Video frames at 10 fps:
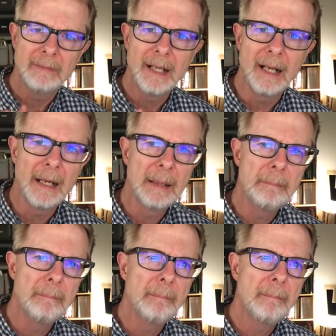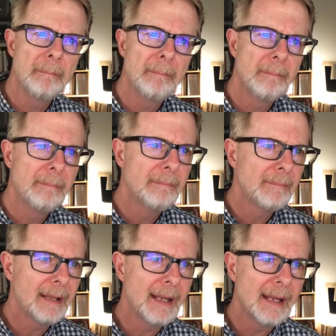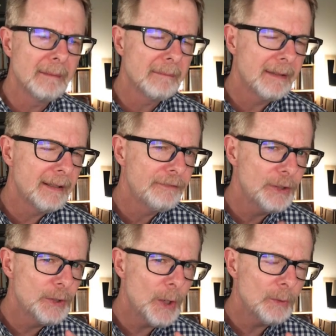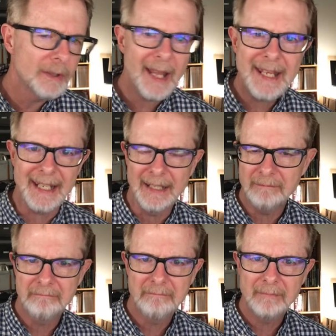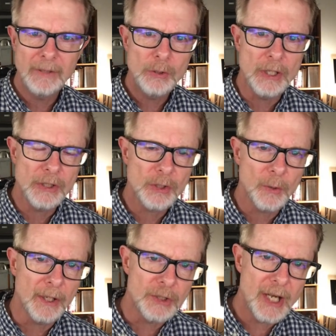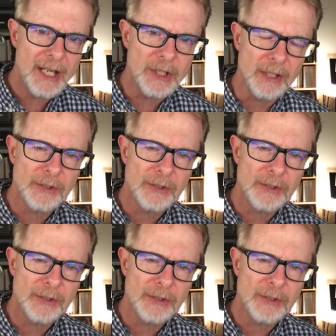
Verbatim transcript: Um, if you don't like it, you just sort of change it.